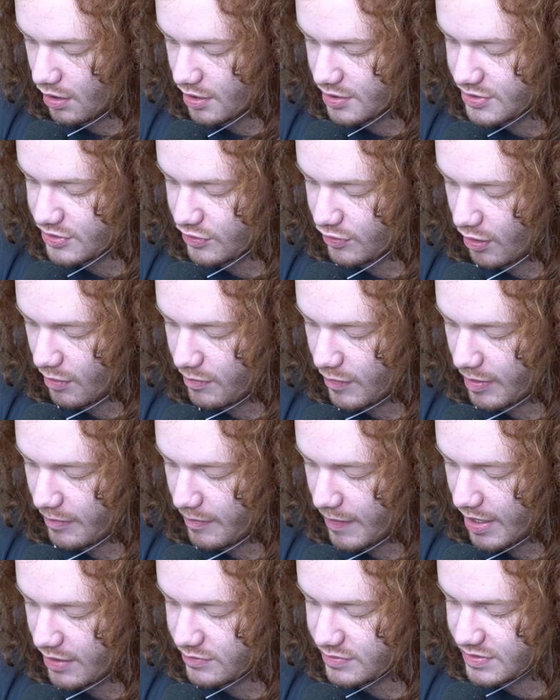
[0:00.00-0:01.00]
I scrub my
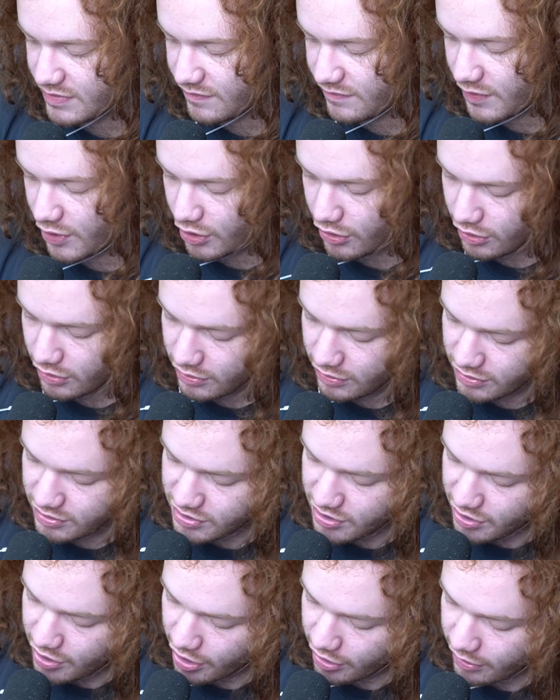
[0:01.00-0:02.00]
mouse of dirt.
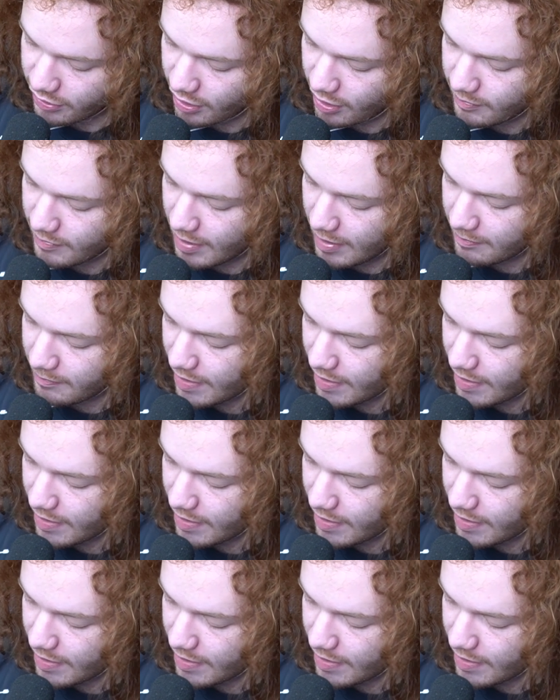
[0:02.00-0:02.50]
There's dirt on my